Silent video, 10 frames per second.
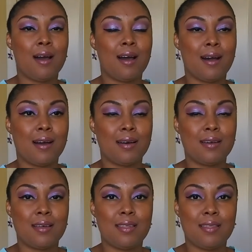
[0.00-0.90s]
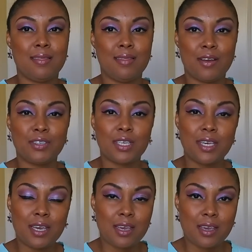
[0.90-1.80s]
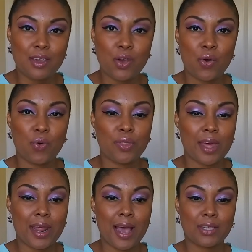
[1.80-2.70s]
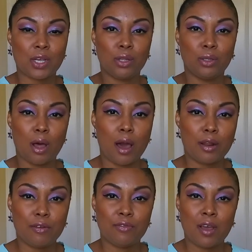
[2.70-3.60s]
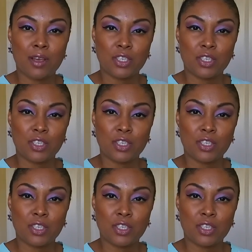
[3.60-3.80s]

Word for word: Uh, there's a key that has a lot of